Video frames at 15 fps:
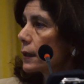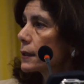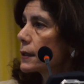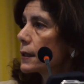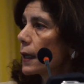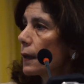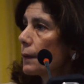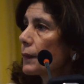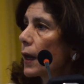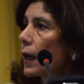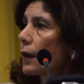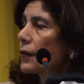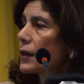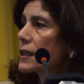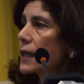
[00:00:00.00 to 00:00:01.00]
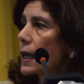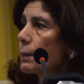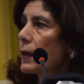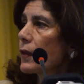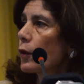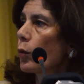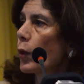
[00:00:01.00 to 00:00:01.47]
it's the same,
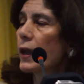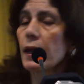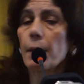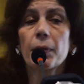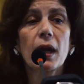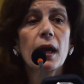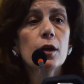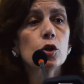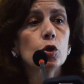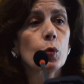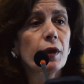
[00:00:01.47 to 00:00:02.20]
by the way, applies to